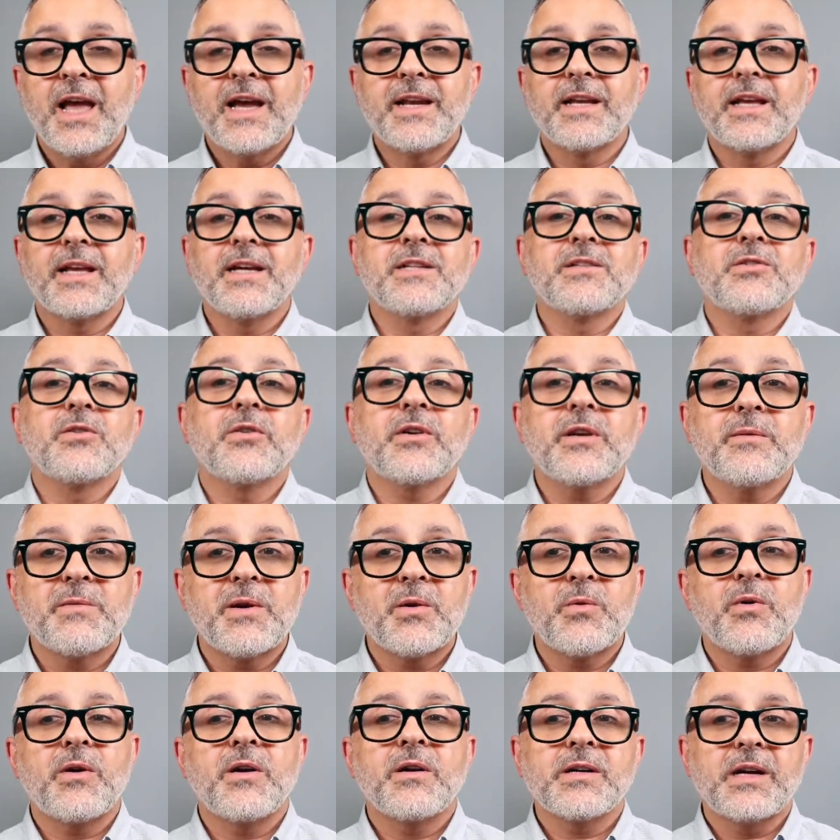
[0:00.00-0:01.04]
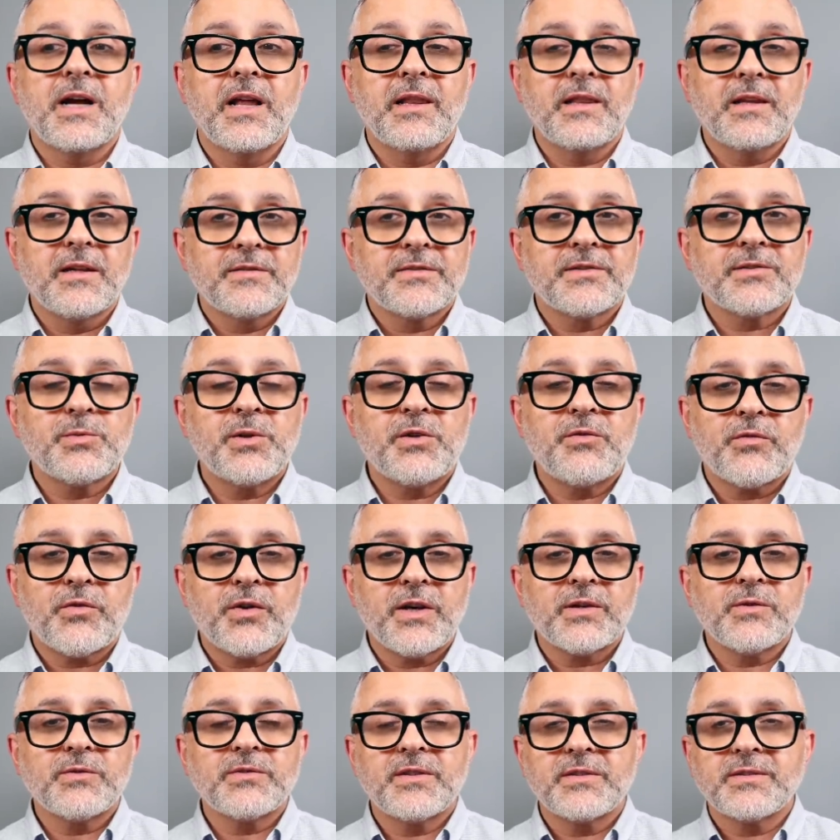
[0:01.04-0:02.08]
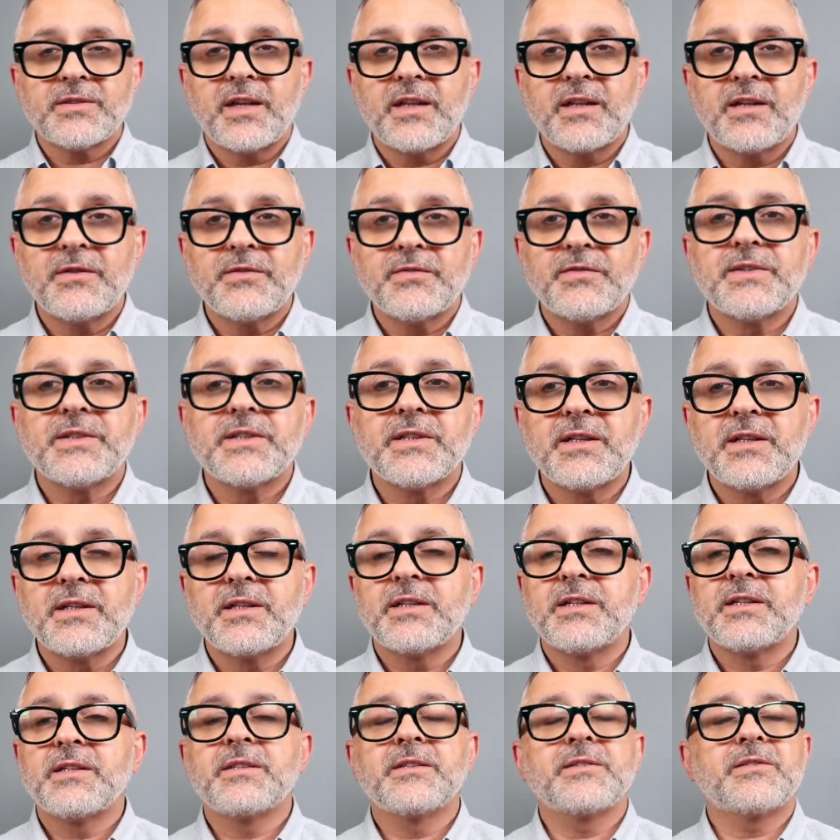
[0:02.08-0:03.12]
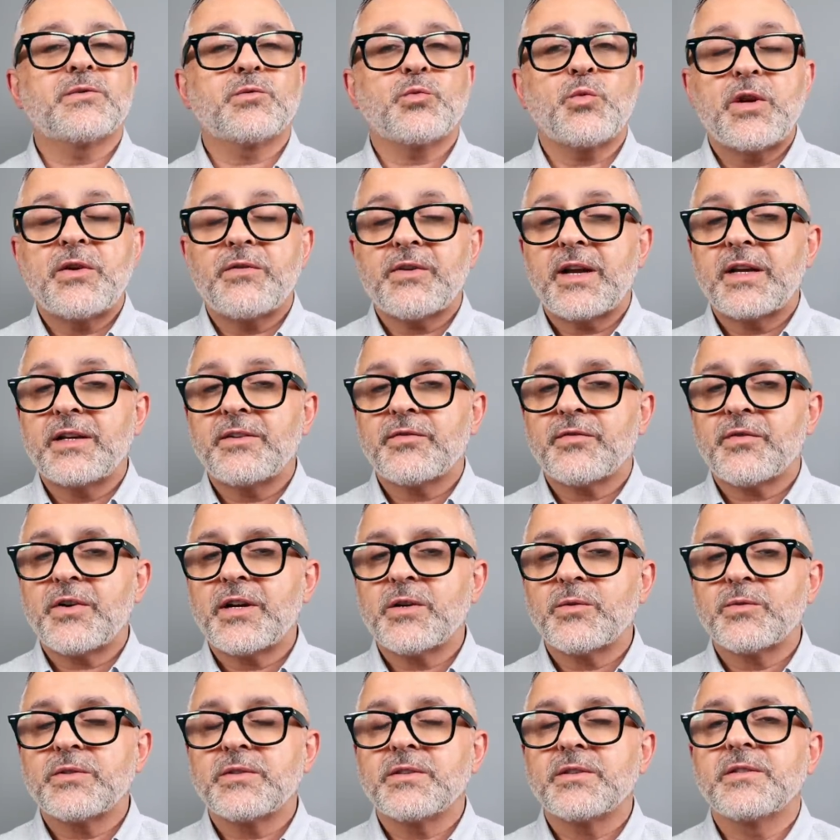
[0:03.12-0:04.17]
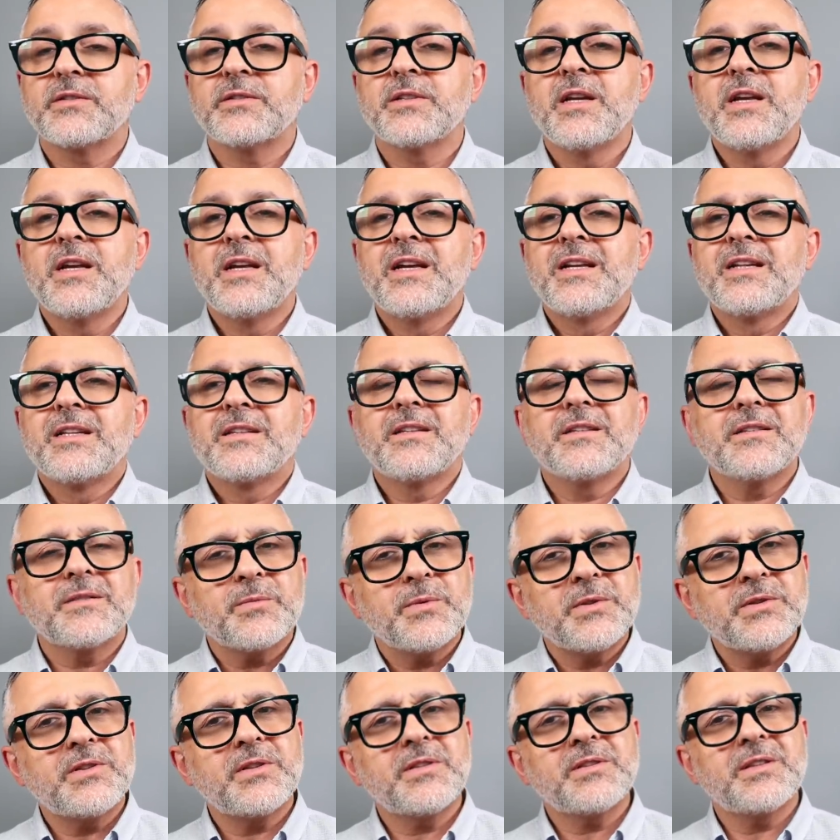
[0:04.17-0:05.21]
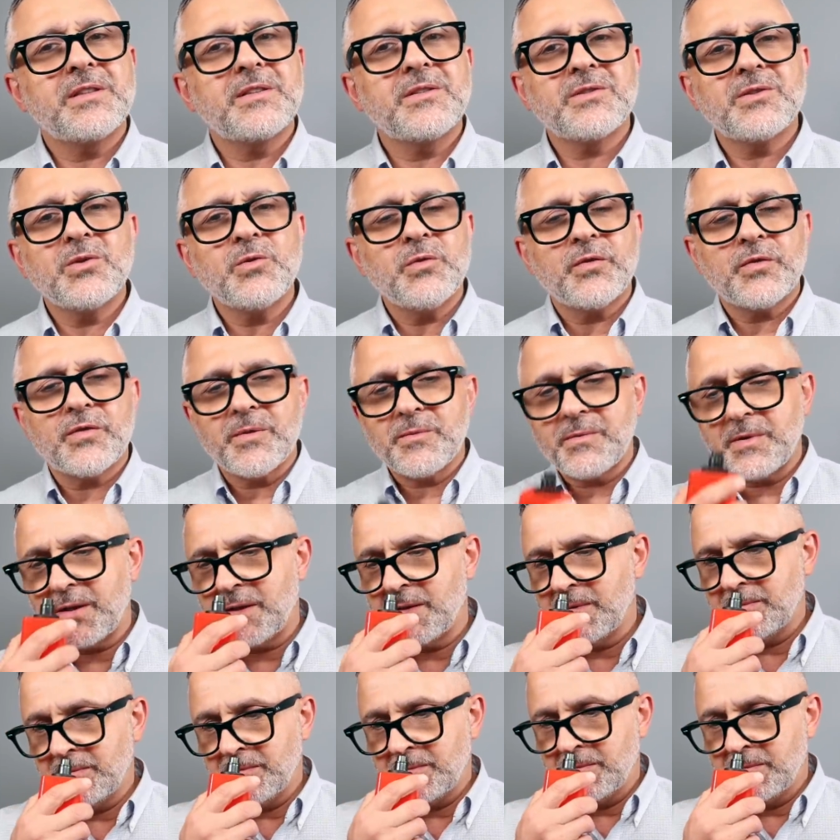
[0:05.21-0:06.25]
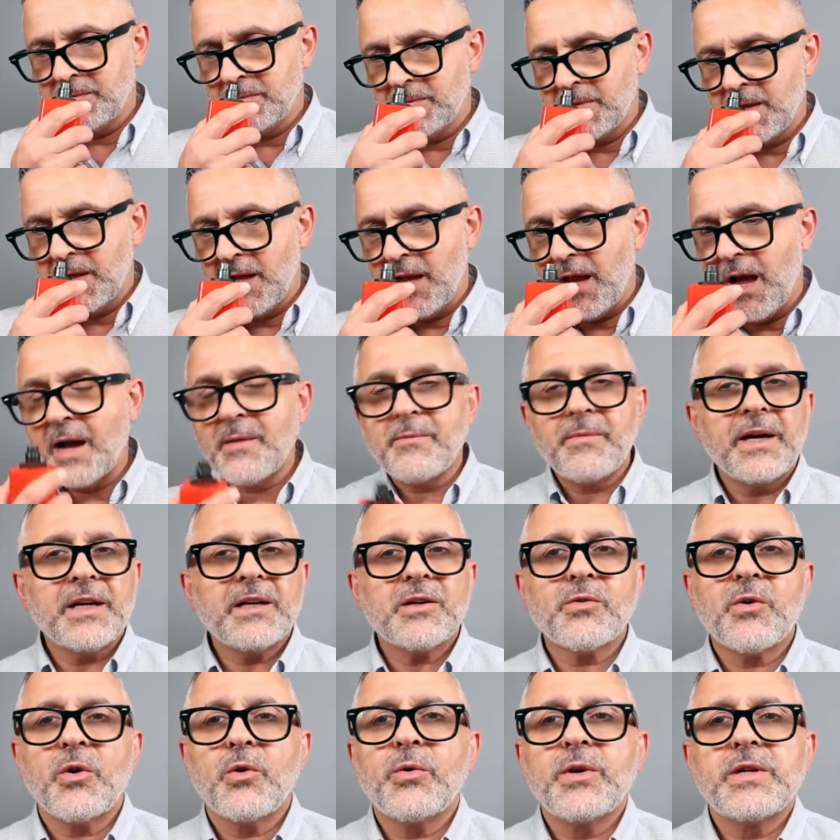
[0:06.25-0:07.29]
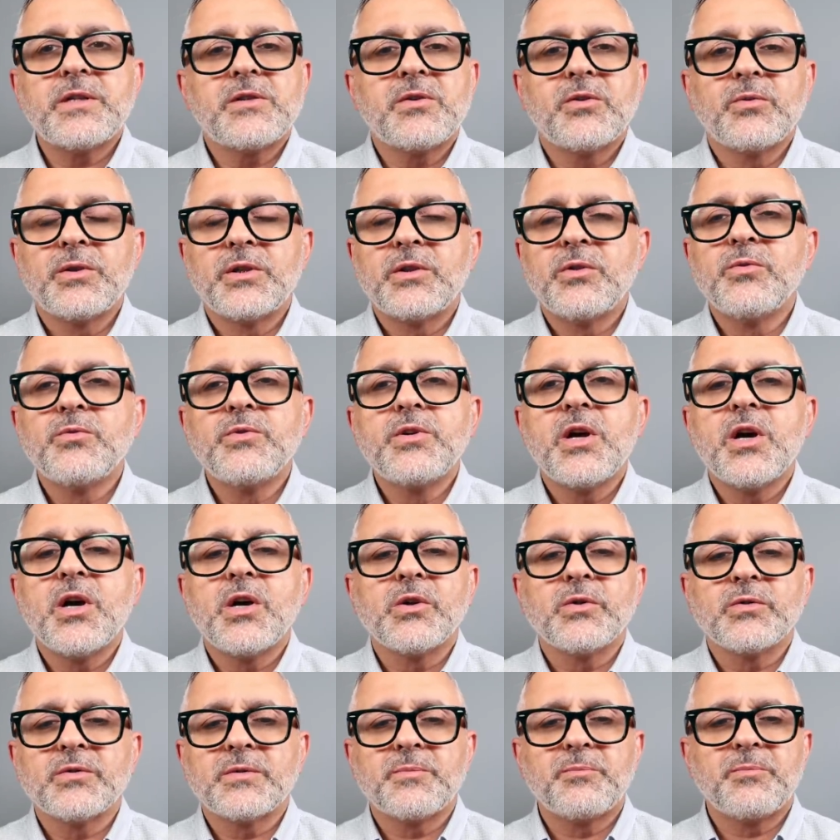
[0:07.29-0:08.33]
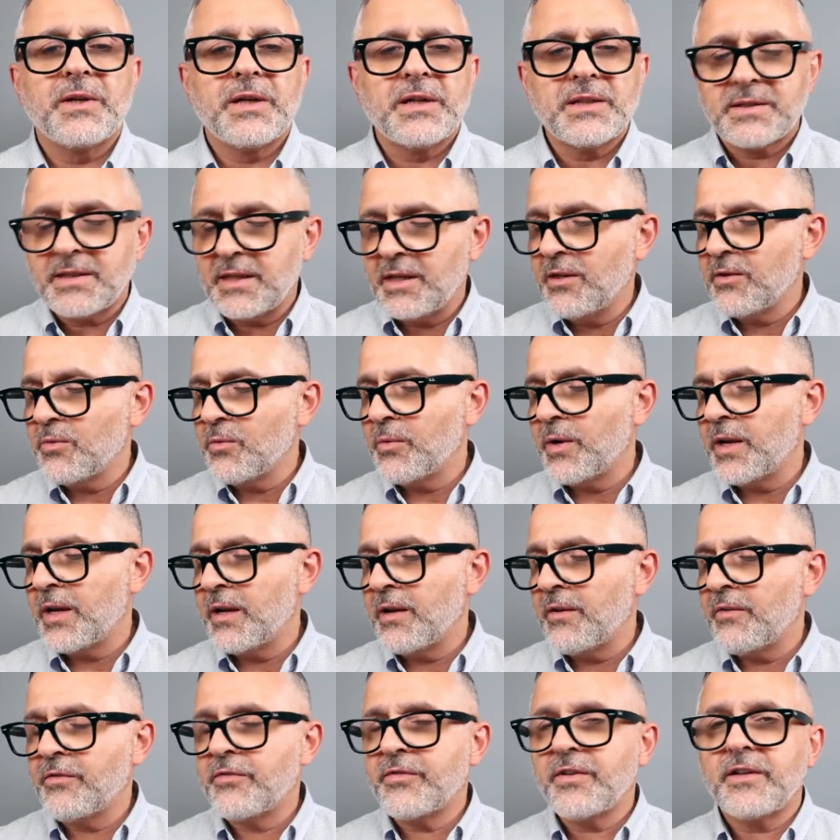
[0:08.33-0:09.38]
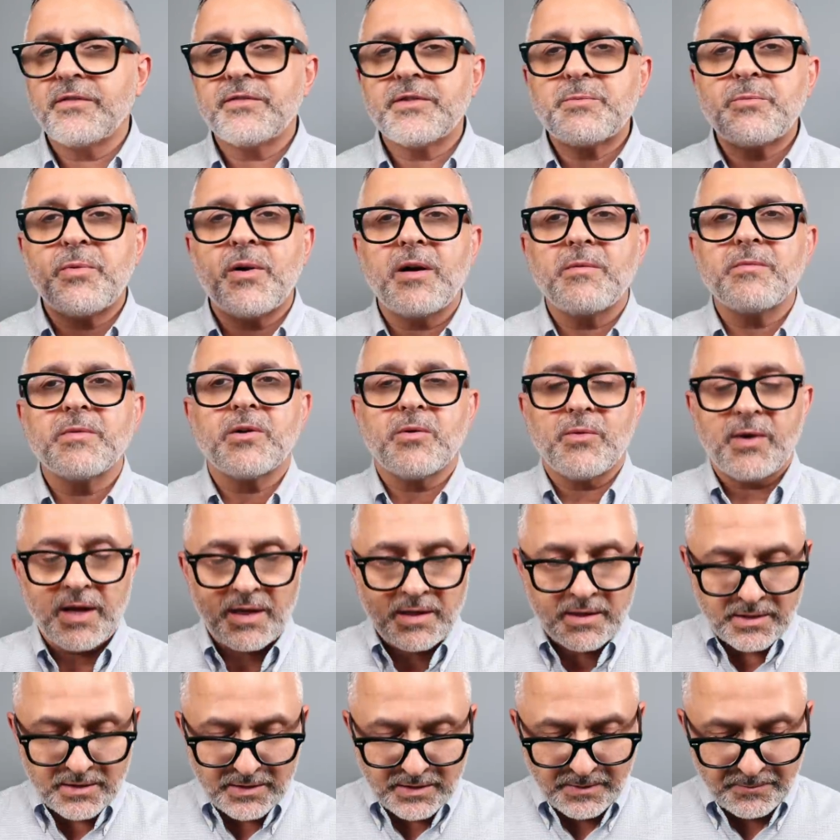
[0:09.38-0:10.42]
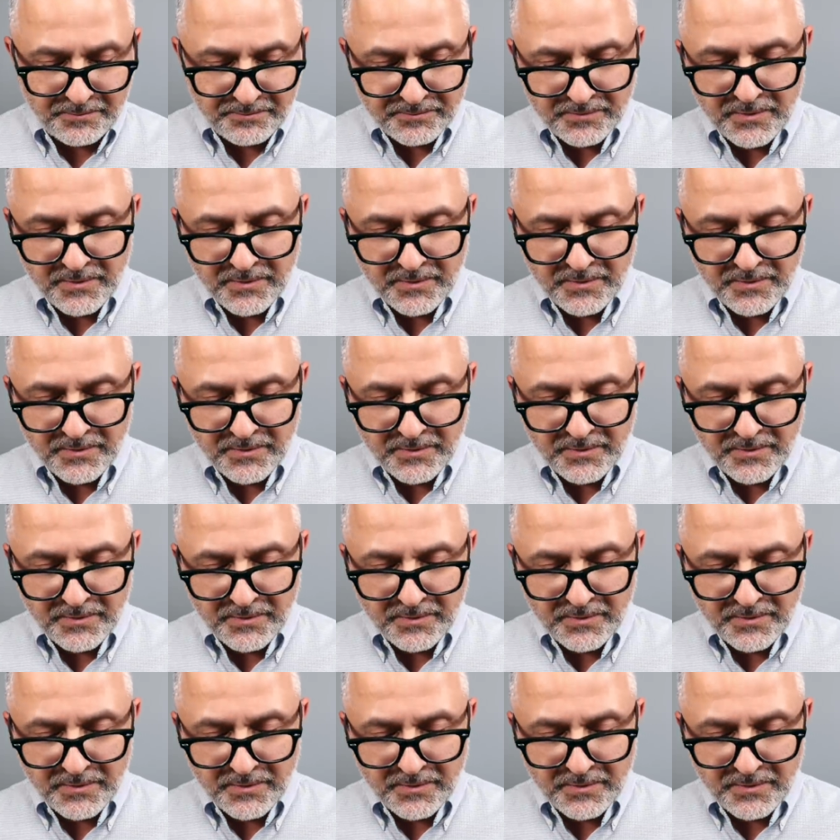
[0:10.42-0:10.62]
And again, don't get me wrong, I love sweet fragrances. I love vanilla, sweet kind of fragrances. This one just didn't do it for me. I might grow into it, who knows, but either way, Velvet Pomegranate